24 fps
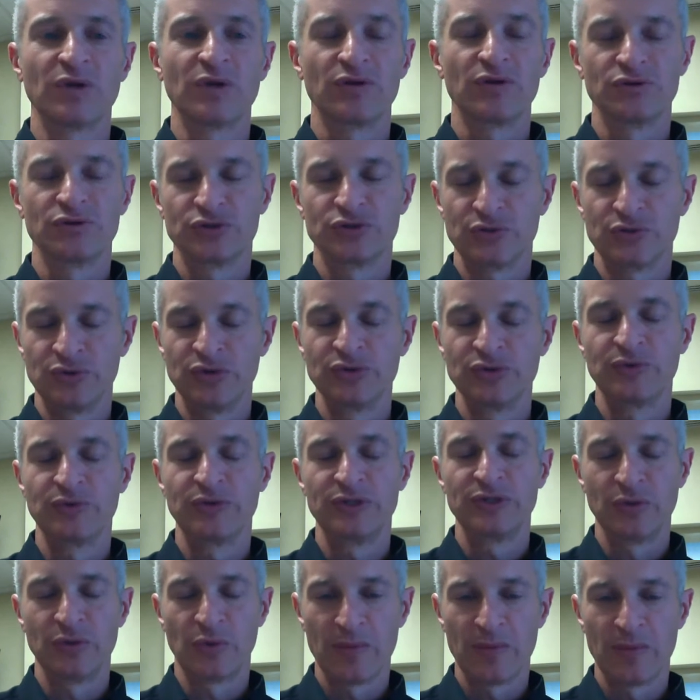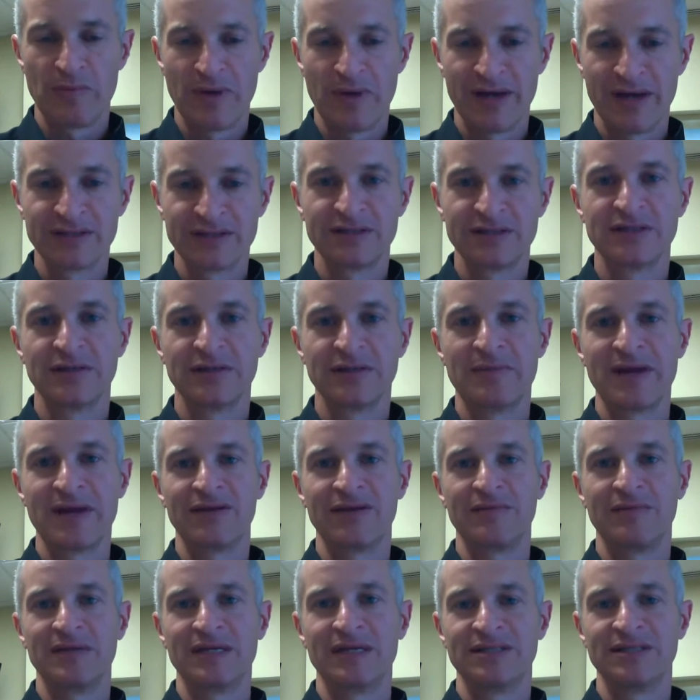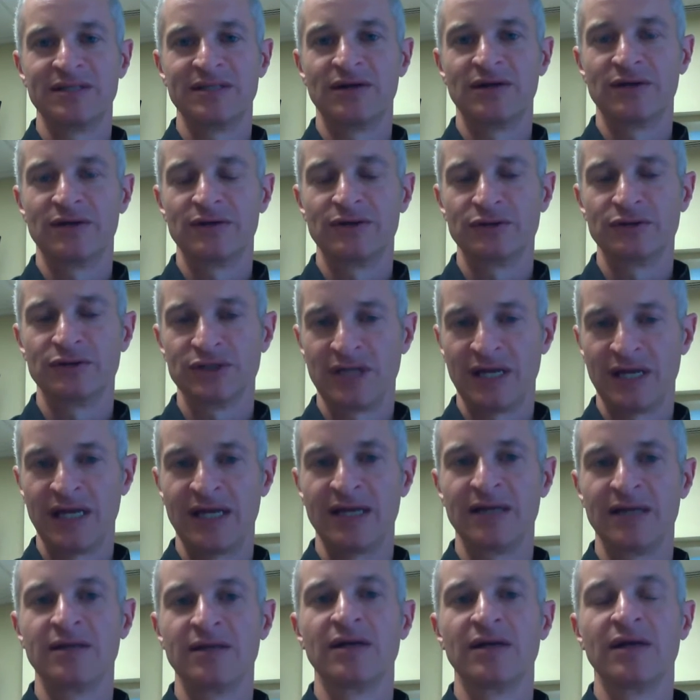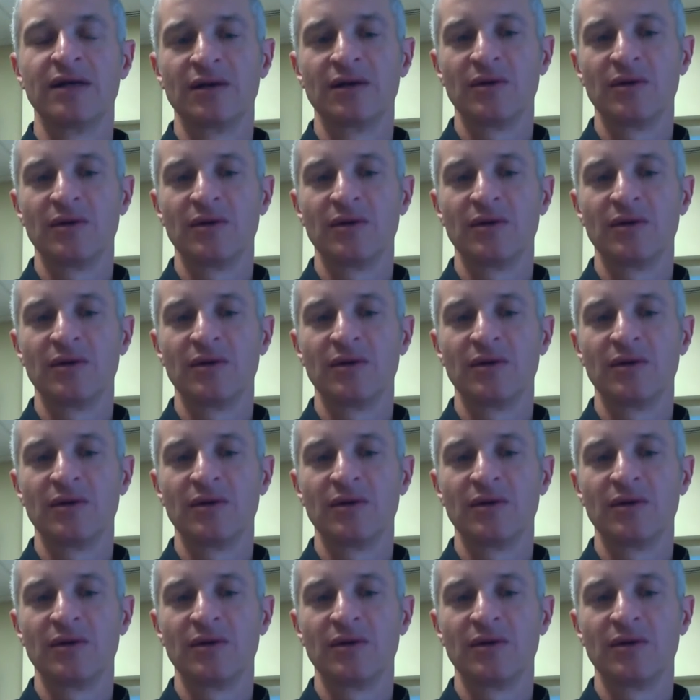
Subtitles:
the schools, we do our best to make them easy to understand,